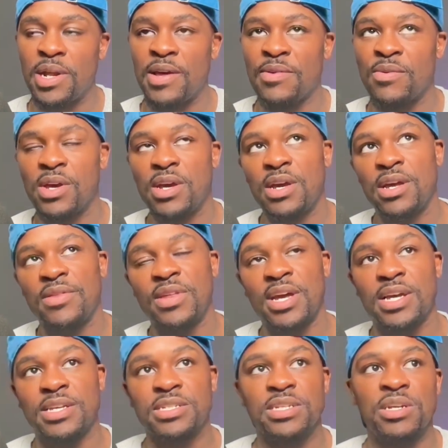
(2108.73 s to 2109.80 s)
And I
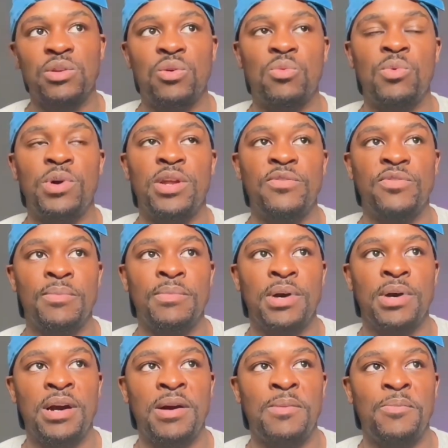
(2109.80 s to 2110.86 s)
think I've seen on one of
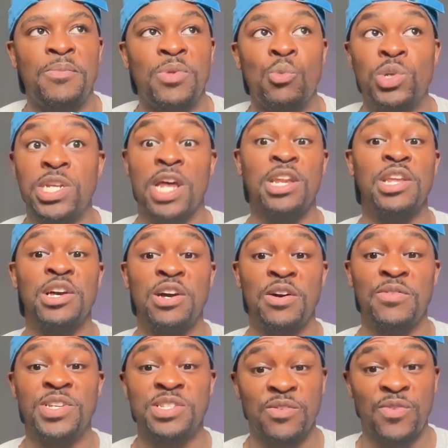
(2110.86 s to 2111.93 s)
them, which I
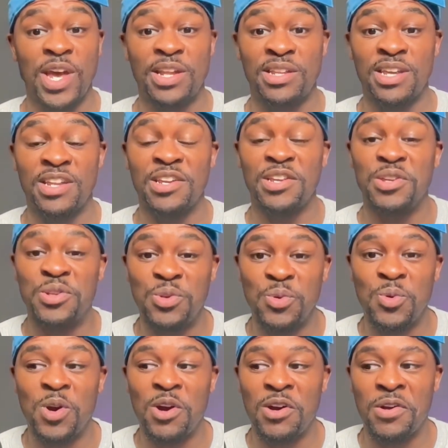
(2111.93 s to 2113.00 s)
love, is the fact that
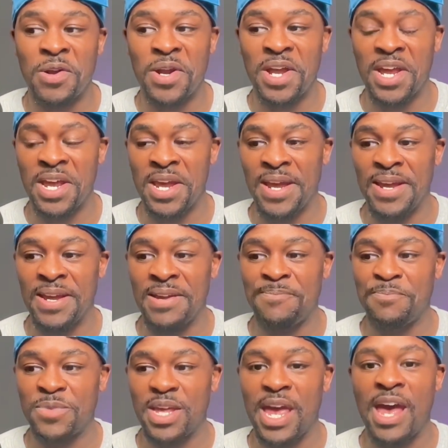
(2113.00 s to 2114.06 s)
you are a
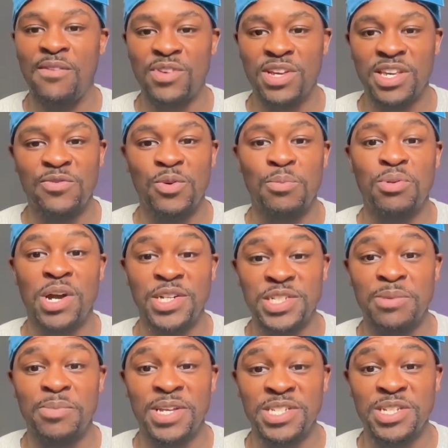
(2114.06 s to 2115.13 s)
advocate for
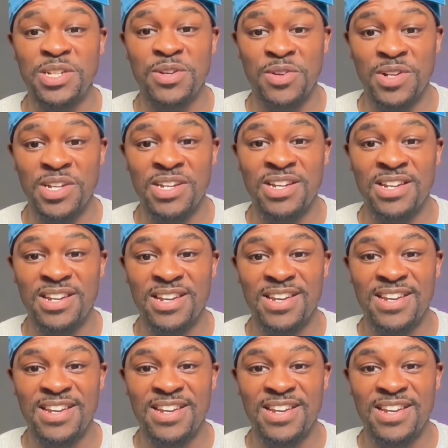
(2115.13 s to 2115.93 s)
project-based learning